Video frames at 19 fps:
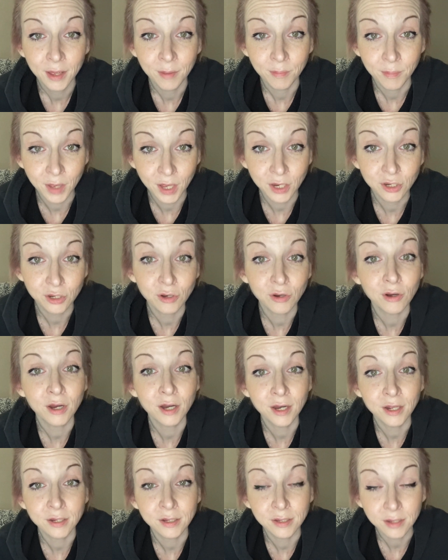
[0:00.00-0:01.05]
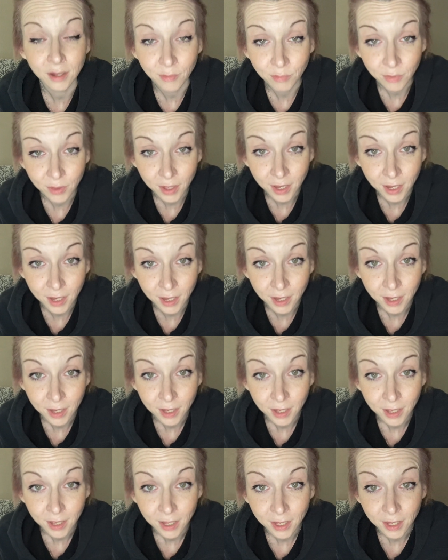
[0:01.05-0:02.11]
Make sure it is something
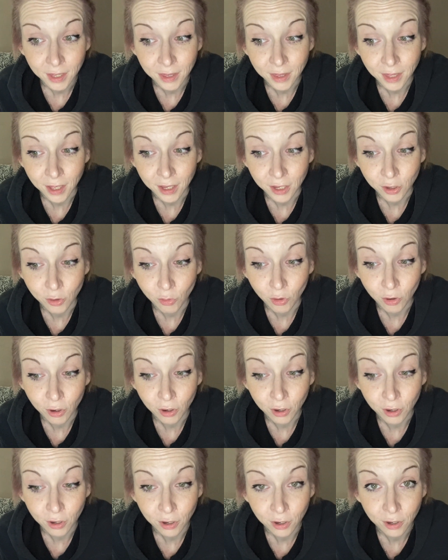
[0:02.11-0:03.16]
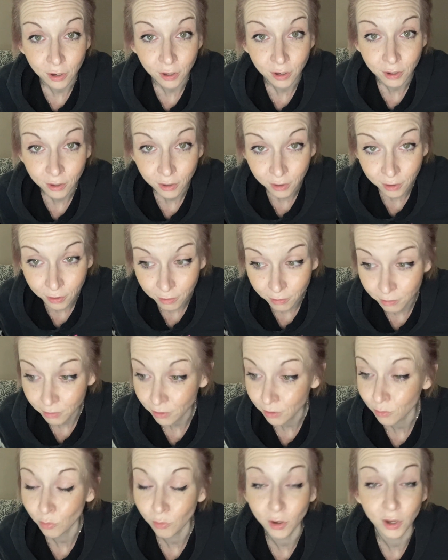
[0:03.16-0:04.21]
that you are
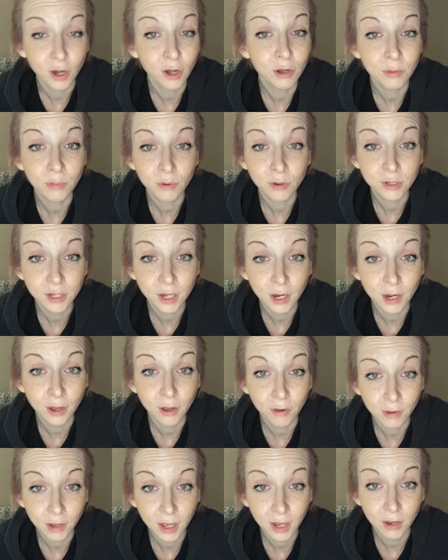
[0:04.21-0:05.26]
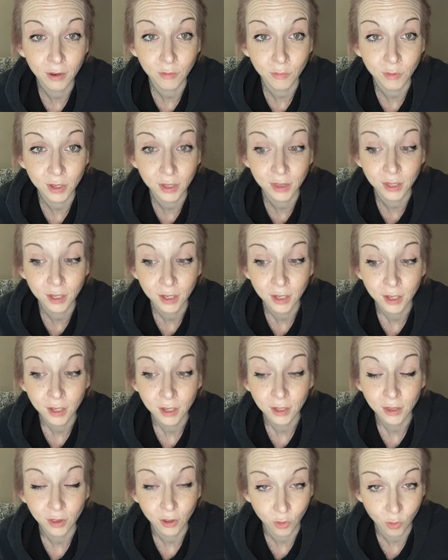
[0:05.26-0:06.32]
100% okay with
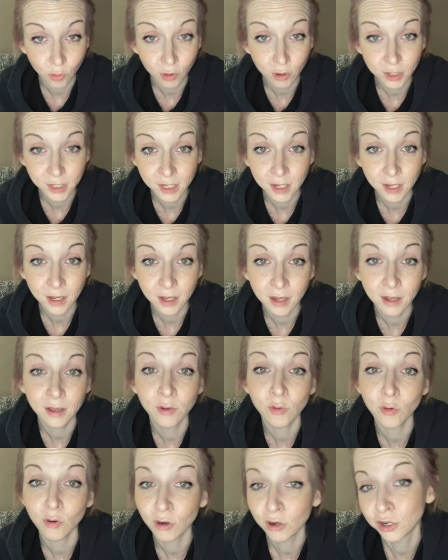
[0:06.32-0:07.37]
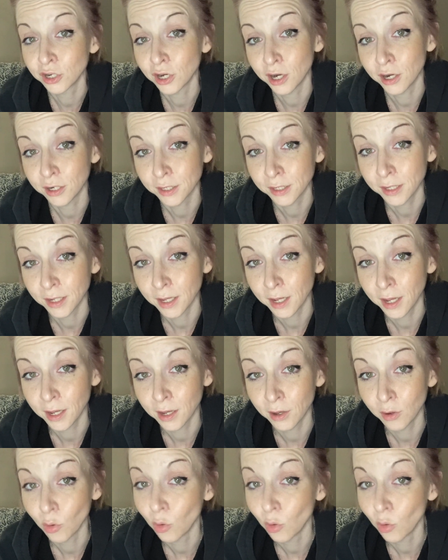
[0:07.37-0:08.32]
the court seeing or a judge seeing.